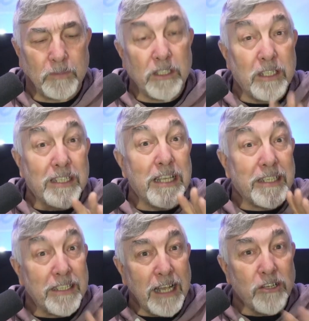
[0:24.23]
This is the
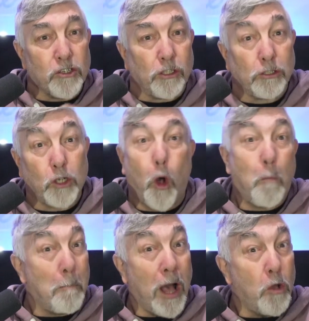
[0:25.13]
Essential
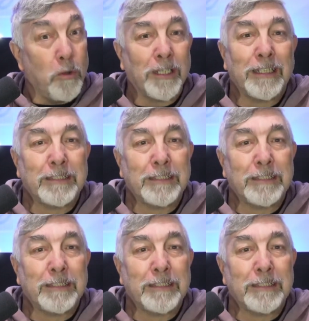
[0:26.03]
Combo.